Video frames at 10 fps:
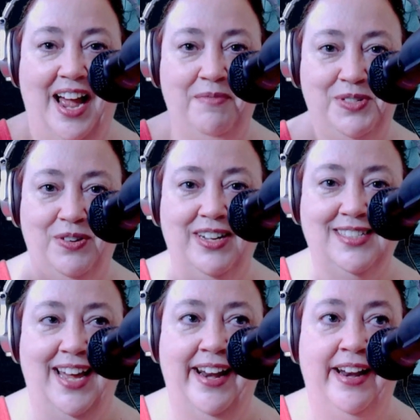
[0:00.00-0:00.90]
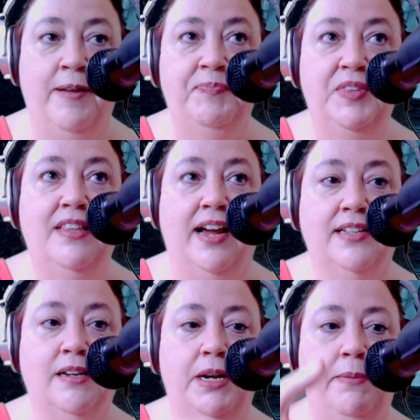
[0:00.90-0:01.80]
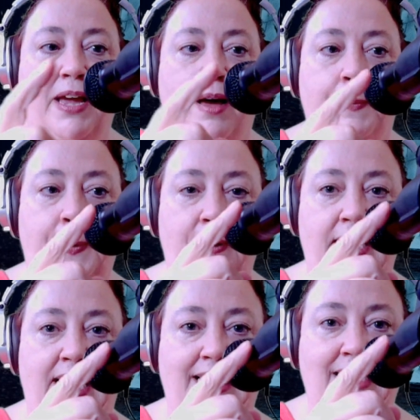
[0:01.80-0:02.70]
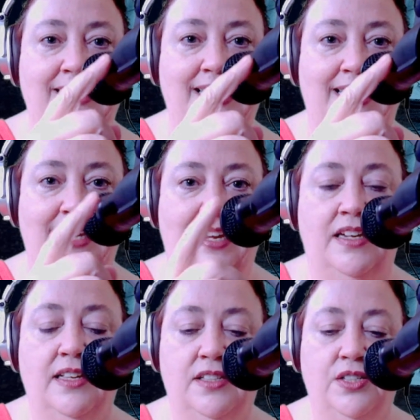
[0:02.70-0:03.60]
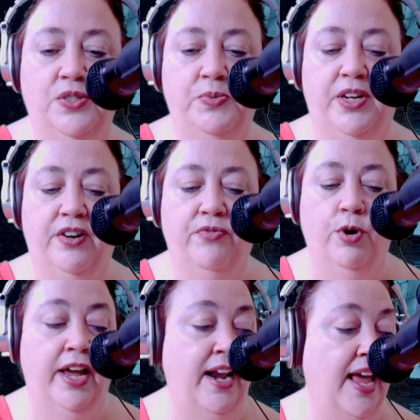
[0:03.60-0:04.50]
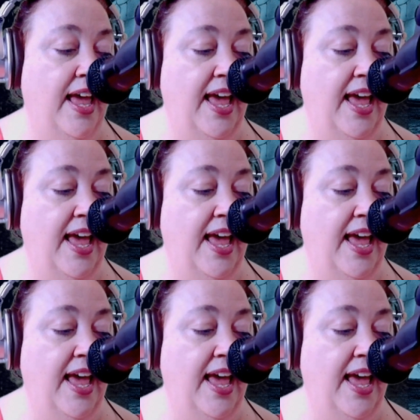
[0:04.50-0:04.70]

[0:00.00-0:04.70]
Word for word: I'm so excited next I'm going to be upgrading this, I think, as soon as we can afford it.